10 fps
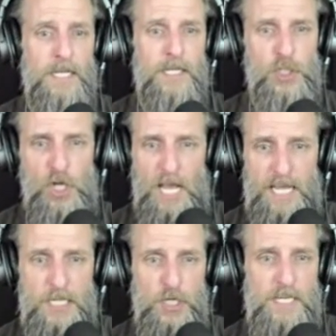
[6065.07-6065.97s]

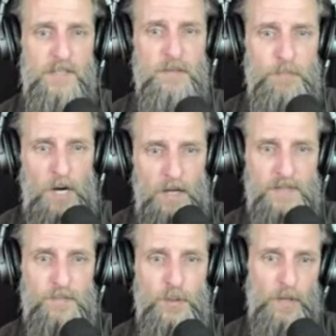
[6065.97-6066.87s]
Change is
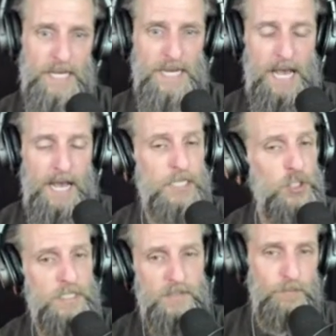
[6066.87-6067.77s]
impossible and
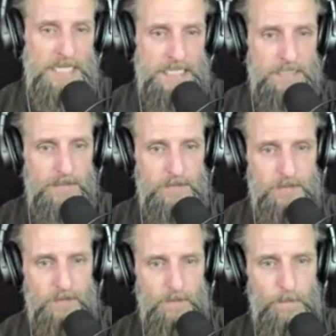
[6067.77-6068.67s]
action is meaningless.